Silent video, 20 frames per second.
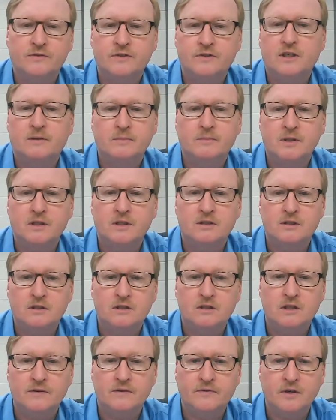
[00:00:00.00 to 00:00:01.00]
if some of this
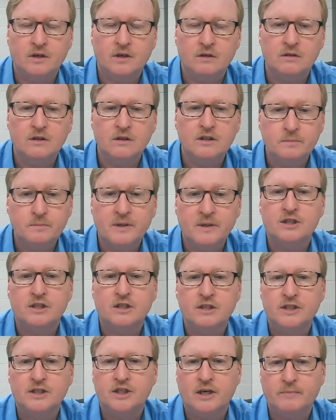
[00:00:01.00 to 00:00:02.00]
is difficult,
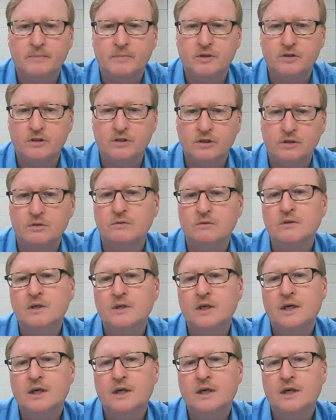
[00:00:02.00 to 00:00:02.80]
especially Chapter 2.